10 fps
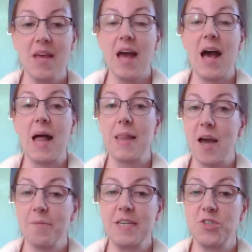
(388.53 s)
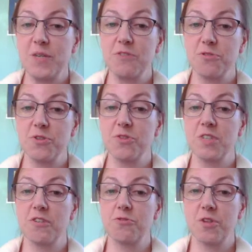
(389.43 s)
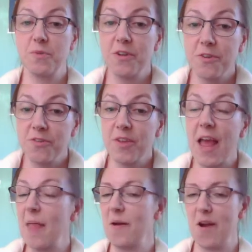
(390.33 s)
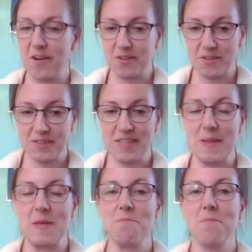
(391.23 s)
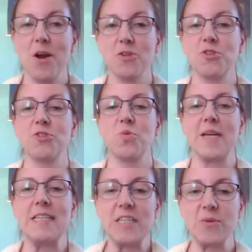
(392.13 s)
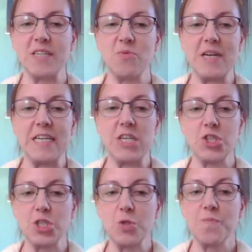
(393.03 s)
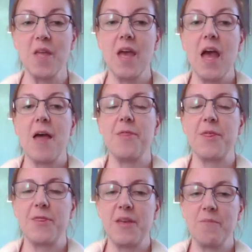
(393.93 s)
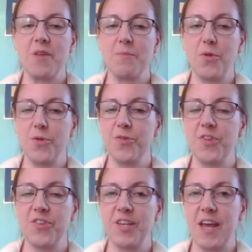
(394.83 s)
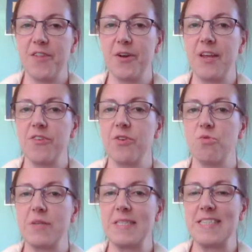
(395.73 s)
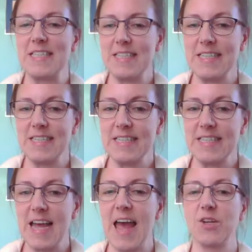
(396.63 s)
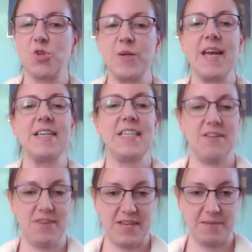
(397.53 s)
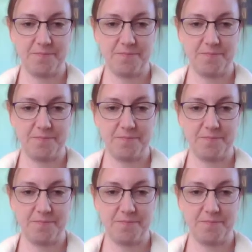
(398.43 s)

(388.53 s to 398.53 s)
allow me to introduce the contributors and their articles in the March 2021 issue. The theme that pulls this together is resilience and creativity.